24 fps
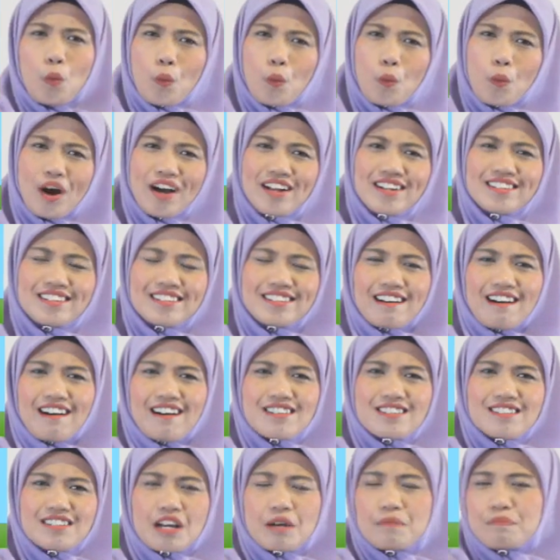What
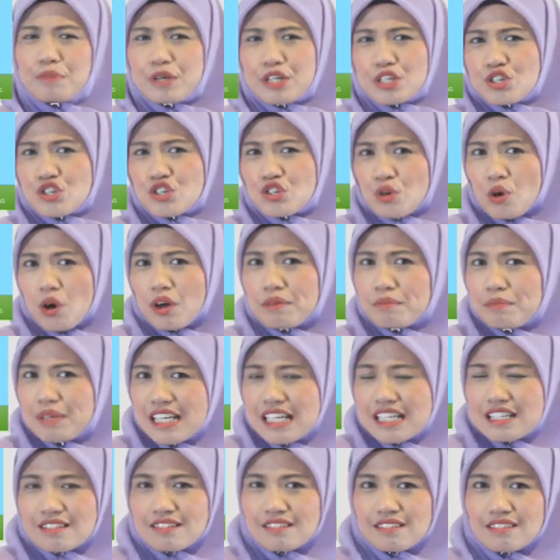does a bit short
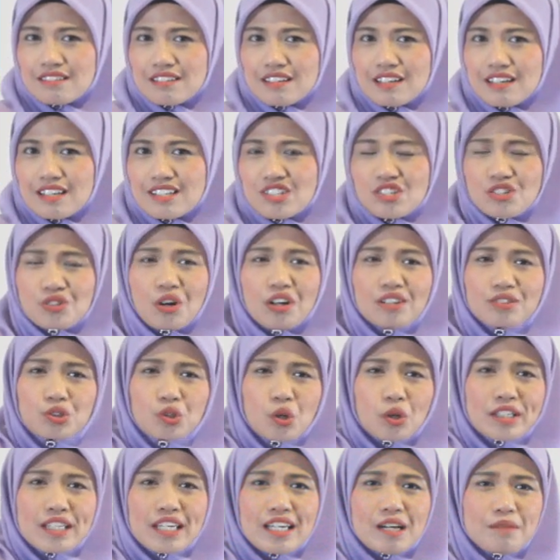means? It's not
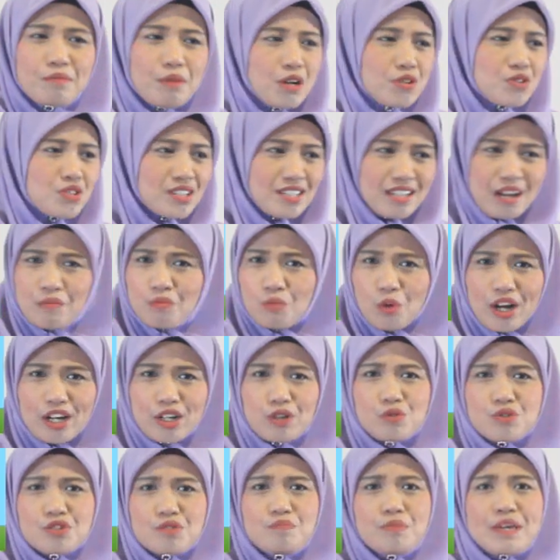talking about
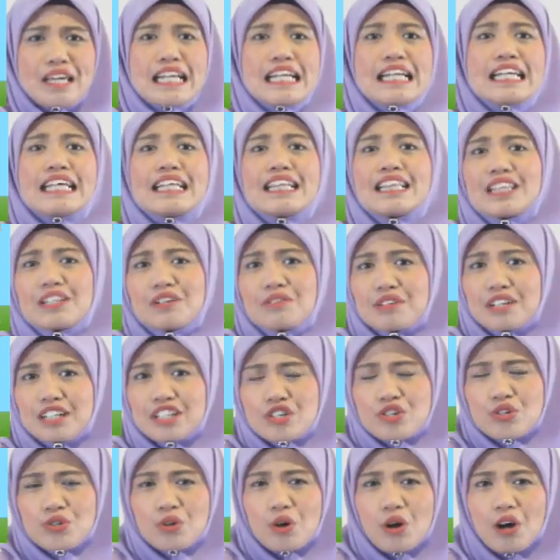someone who's being
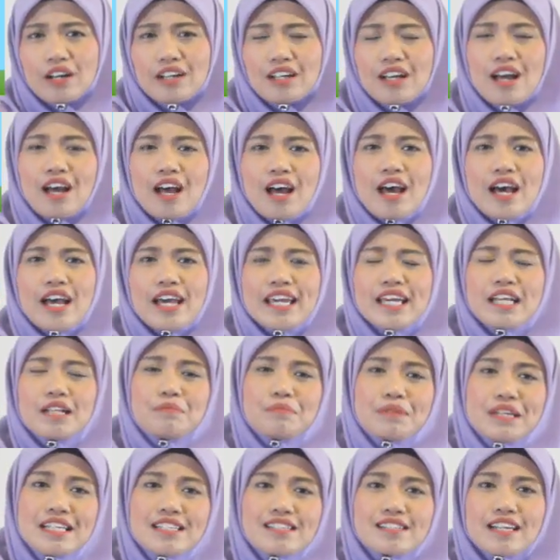literally short. it
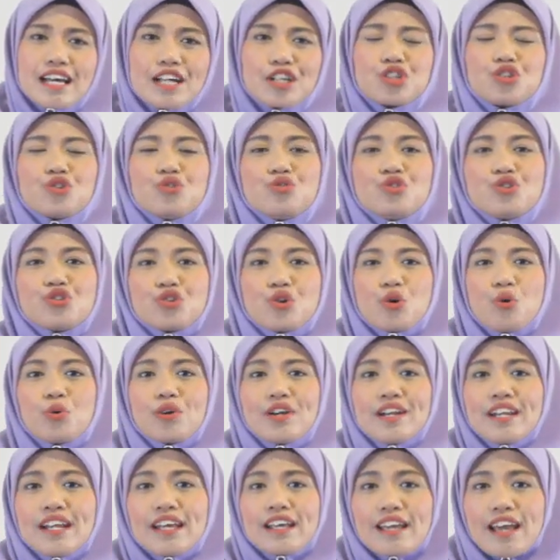means that you
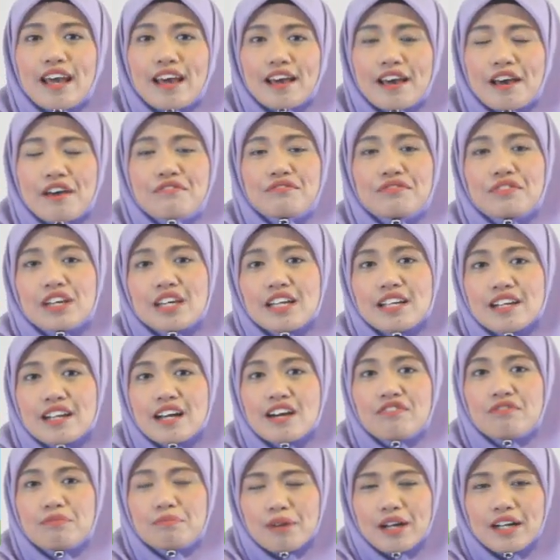don't have
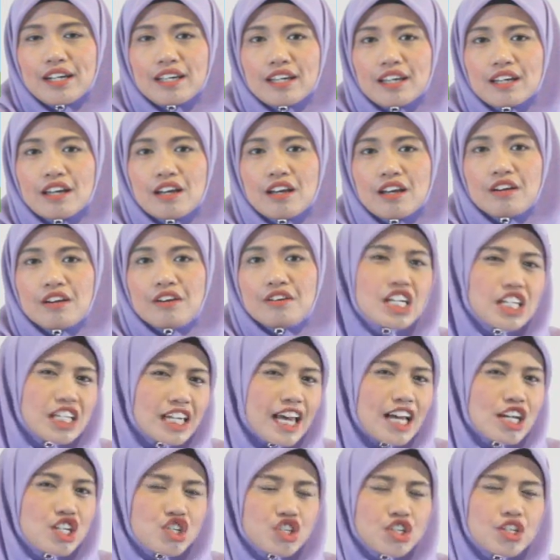enough money.
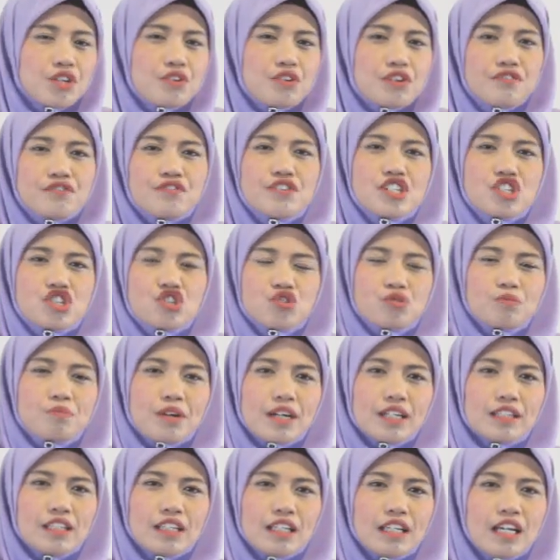Cash here refers to
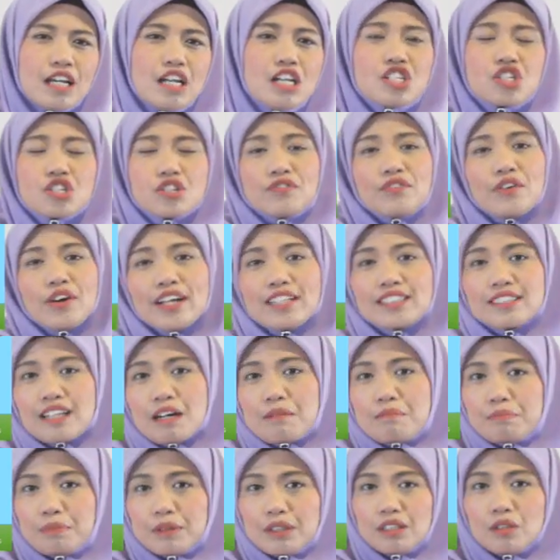money. So for
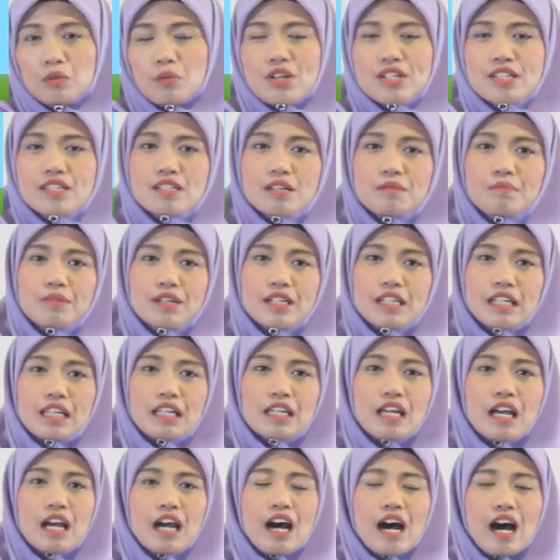example, when
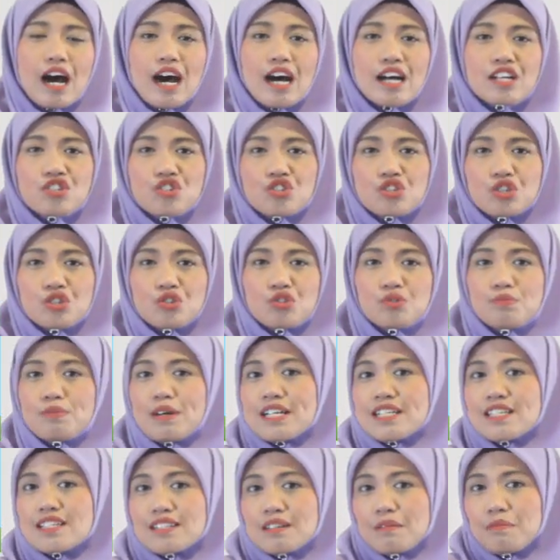somebody asks you to
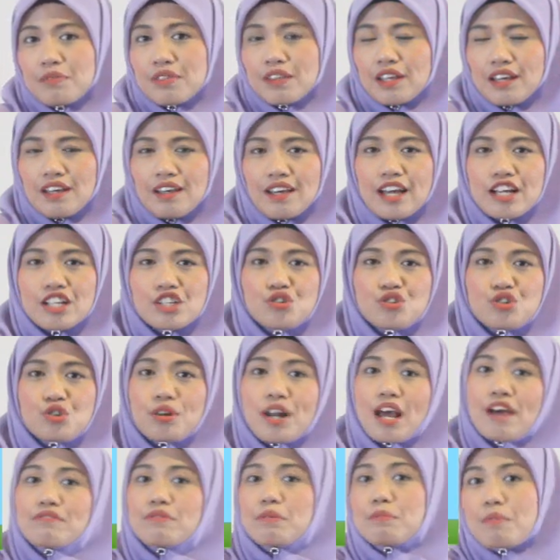buy something and you
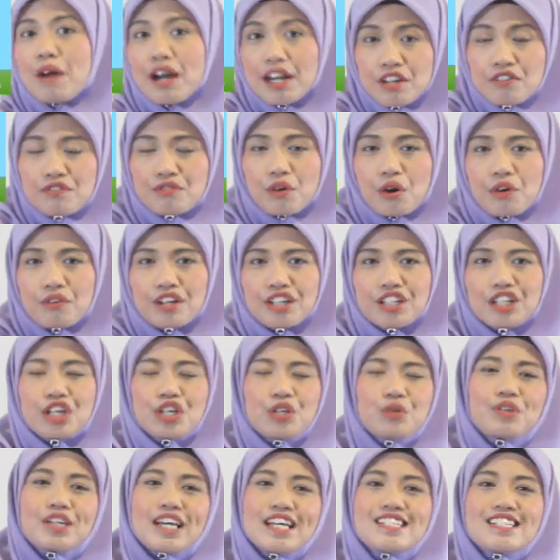don't have the money for it,
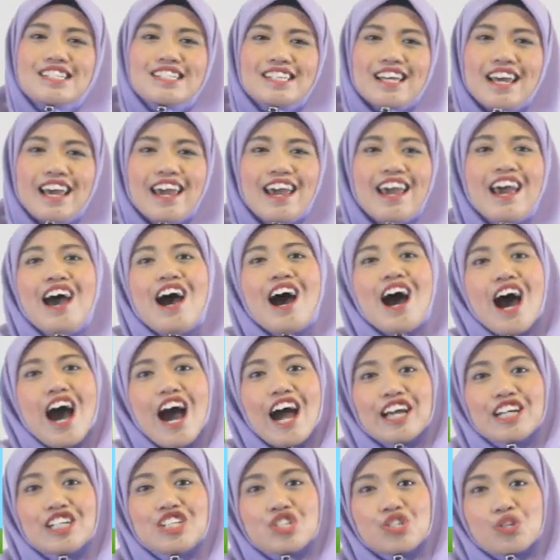you can say,
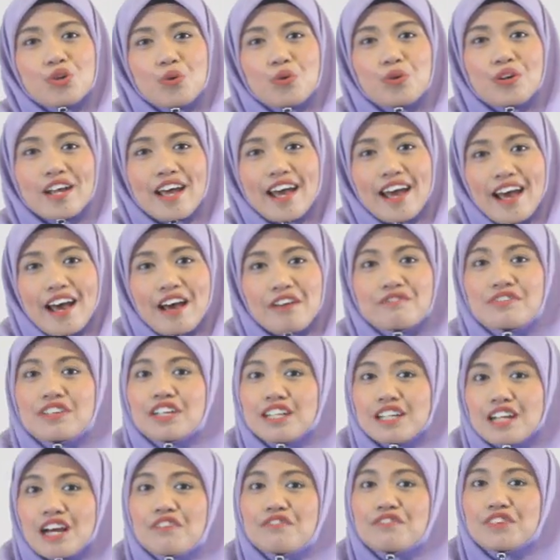I don't
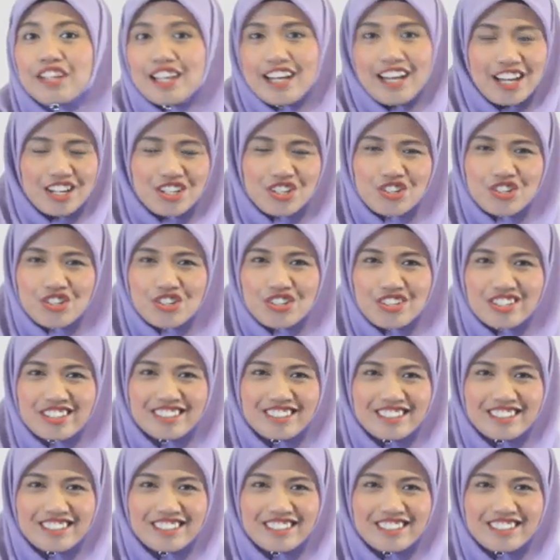have enough cash.